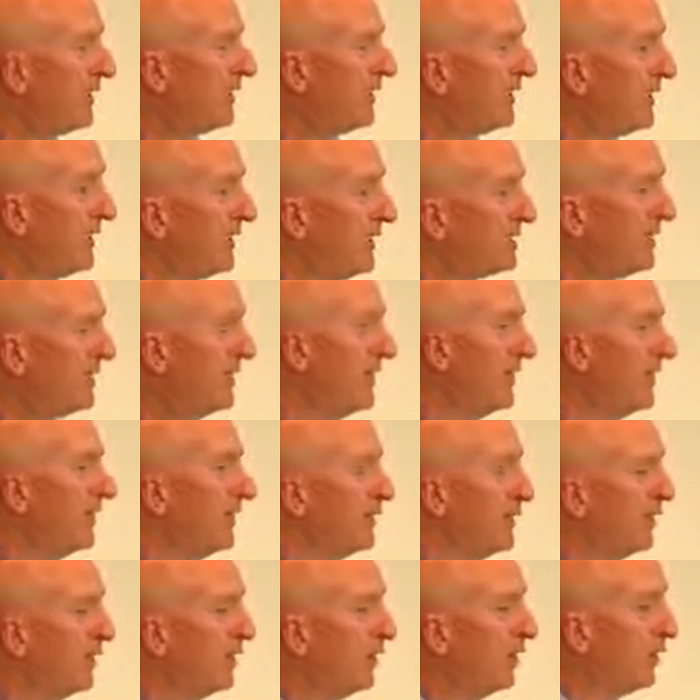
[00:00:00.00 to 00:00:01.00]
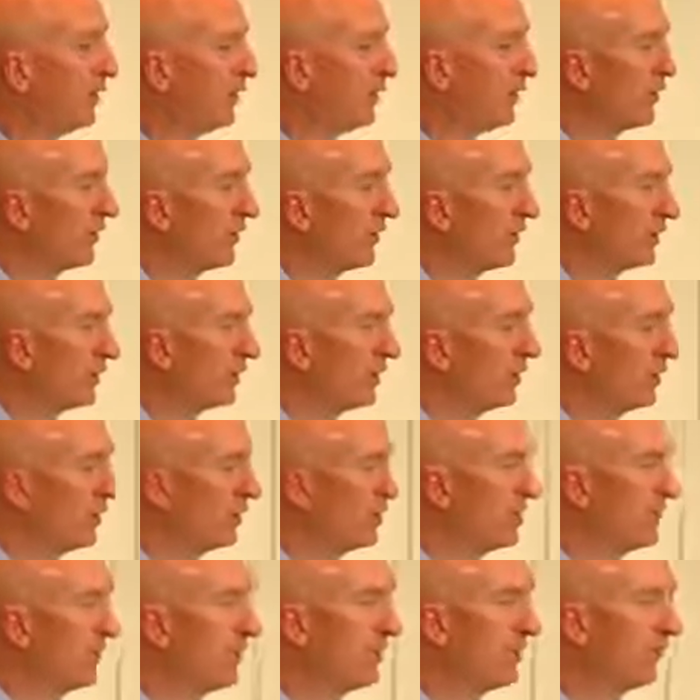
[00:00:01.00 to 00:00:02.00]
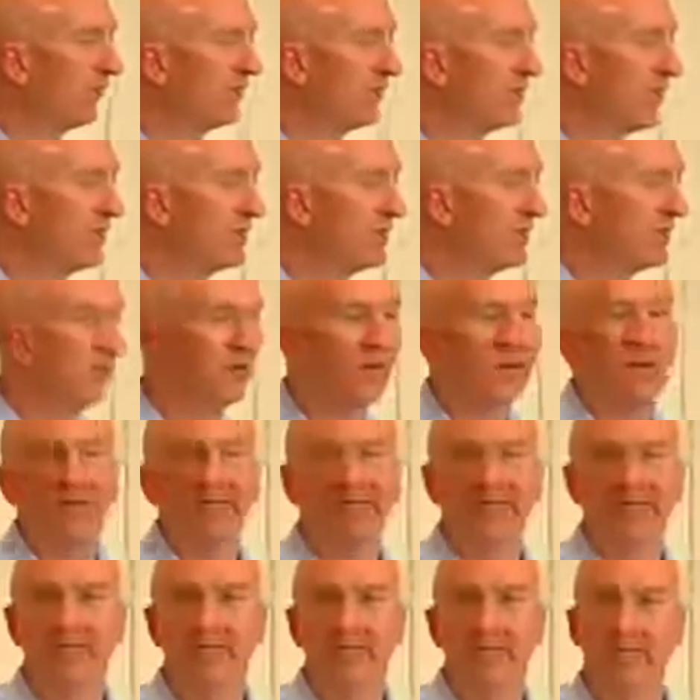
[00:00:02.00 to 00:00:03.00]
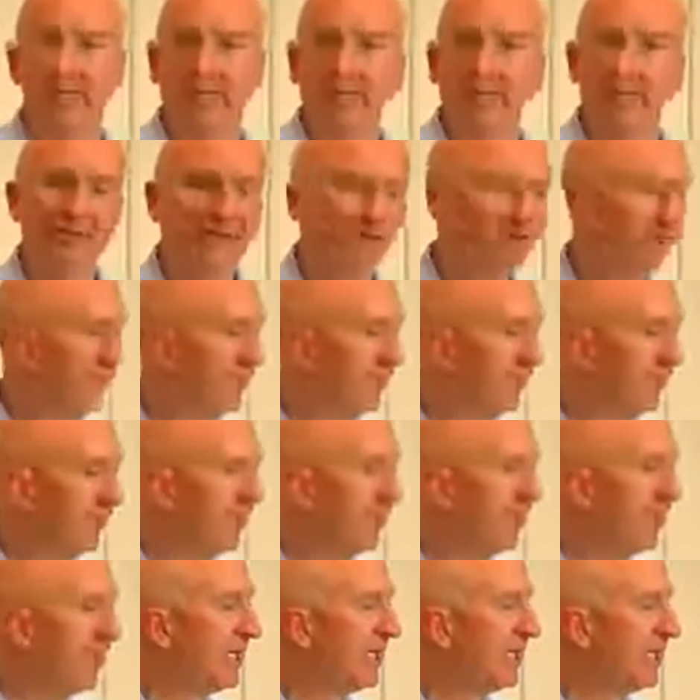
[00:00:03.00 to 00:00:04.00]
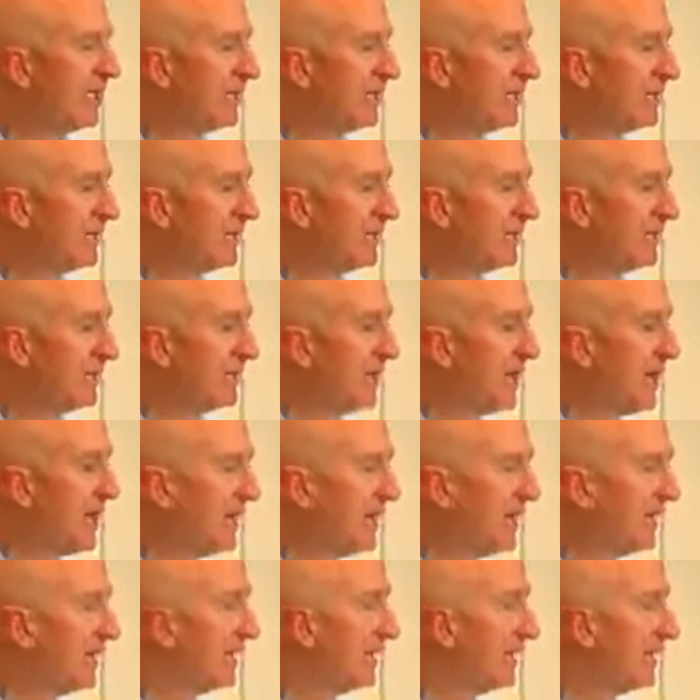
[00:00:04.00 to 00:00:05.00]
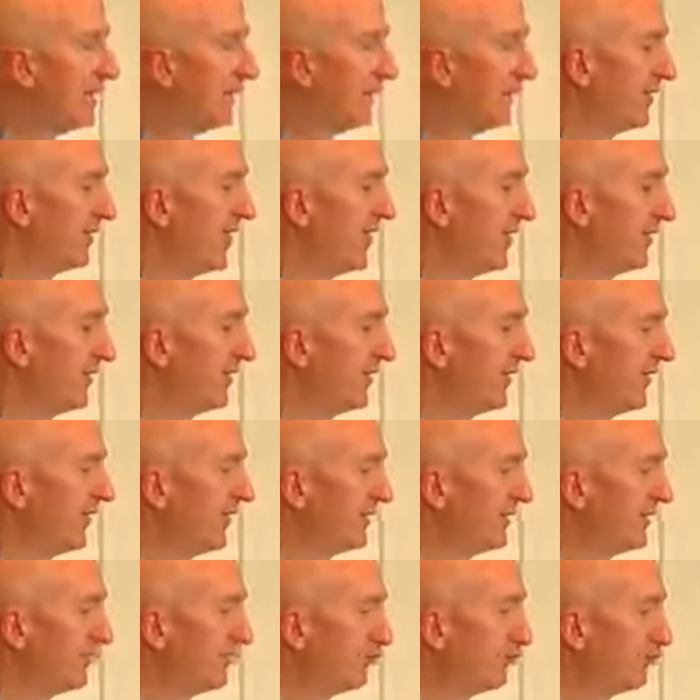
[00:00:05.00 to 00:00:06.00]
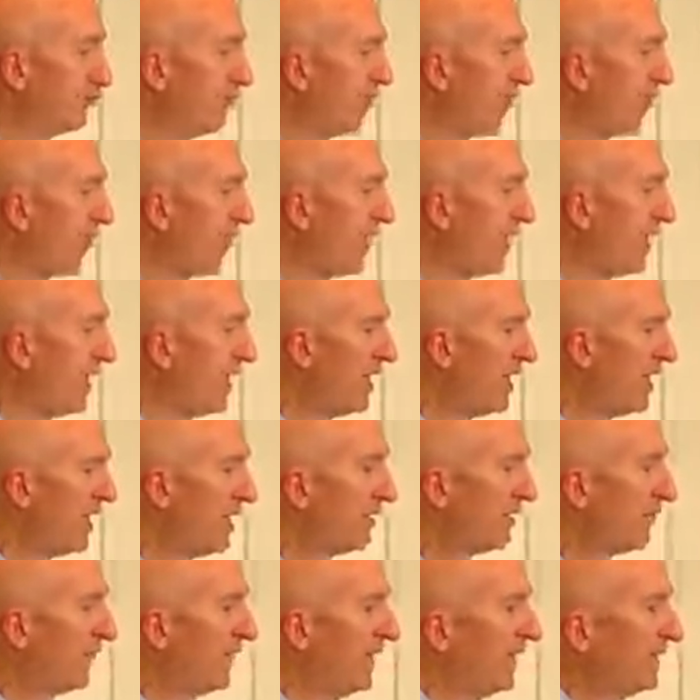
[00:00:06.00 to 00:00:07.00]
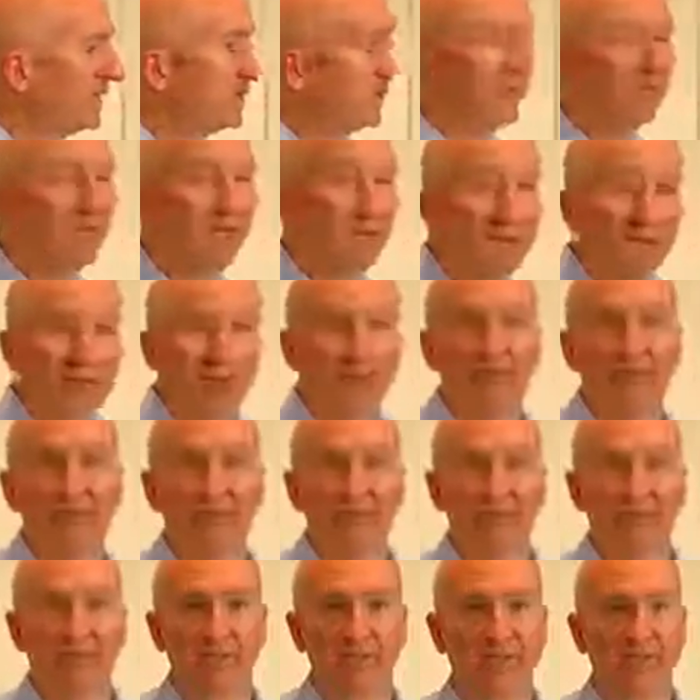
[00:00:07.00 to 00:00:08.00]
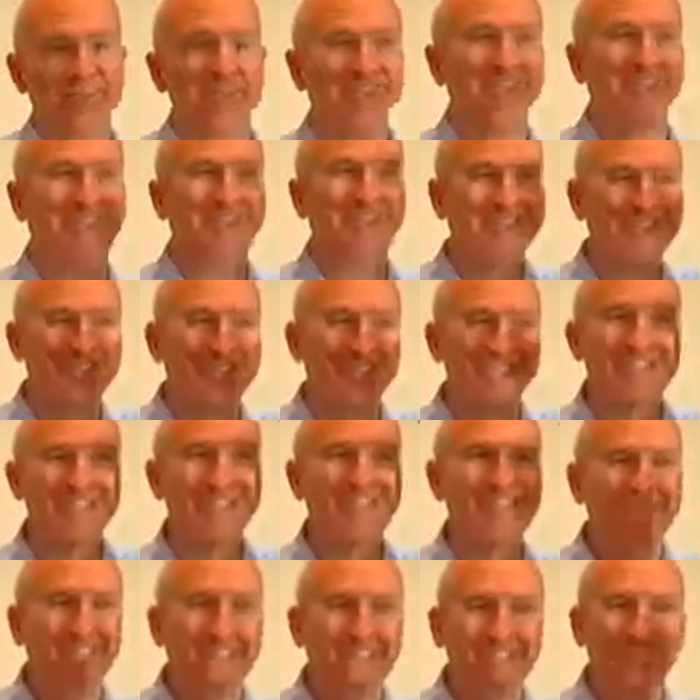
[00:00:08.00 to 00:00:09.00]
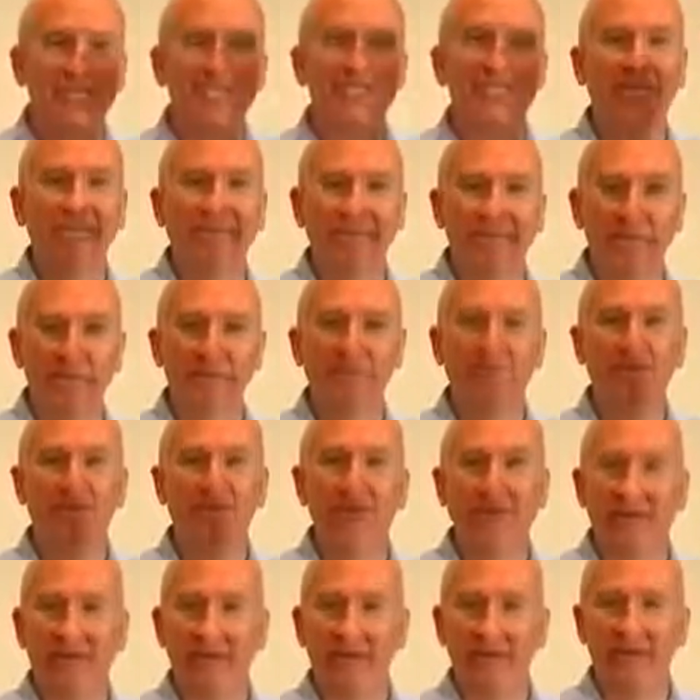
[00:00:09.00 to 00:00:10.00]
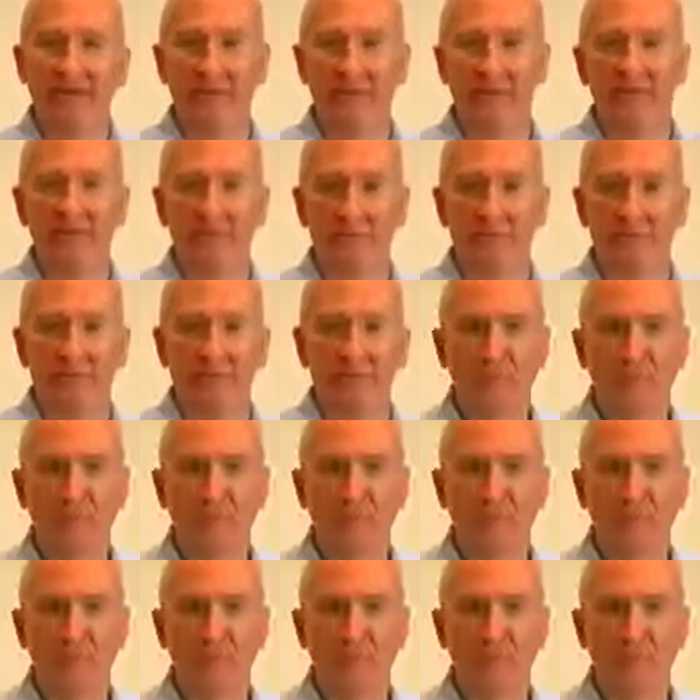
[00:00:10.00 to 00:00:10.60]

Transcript: list each field in the order it occurs and define your organization's unique uses and policies for that field. For each lookup field, list each table value